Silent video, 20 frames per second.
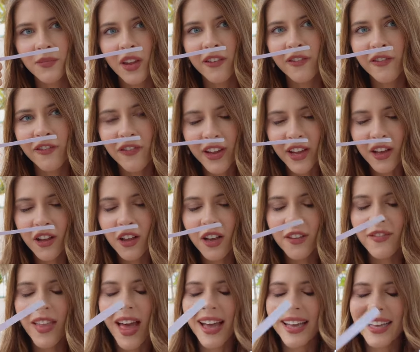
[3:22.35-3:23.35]
feel
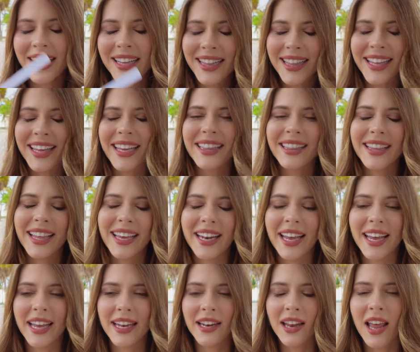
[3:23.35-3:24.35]
of that clean
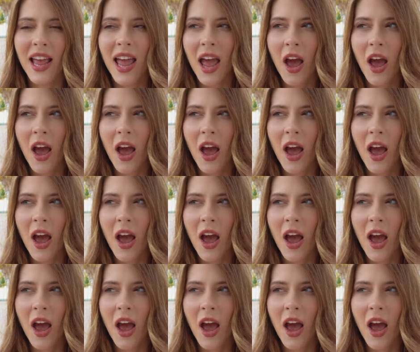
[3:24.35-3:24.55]
linen,